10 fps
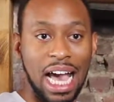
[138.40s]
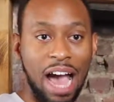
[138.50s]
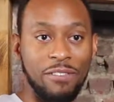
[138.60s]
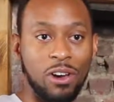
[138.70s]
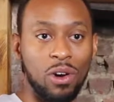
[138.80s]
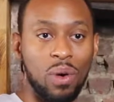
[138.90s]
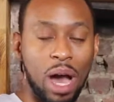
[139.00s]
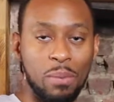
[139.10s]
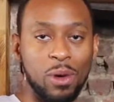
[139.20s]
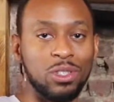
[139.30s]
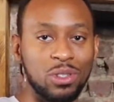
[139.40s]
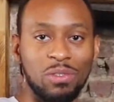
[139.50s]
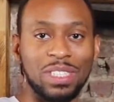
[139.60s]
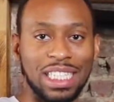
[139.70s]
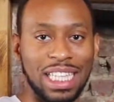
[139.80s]
I felt quite emotional,
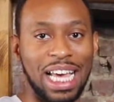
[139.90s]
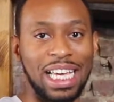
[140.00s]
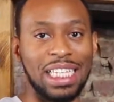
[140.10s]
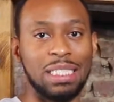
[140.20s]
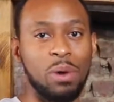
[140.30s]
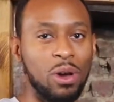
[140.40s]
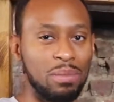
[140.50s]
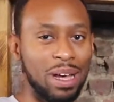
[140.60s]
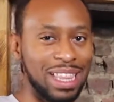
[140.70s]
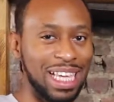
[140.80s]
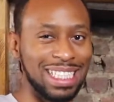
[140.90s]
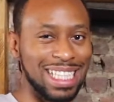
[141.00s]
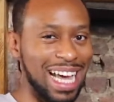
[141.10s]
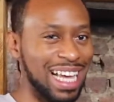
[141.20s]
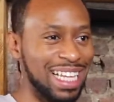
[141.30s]
obviously, that he's spoken about things
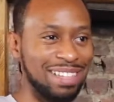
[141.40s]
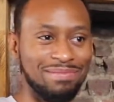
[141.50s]
that,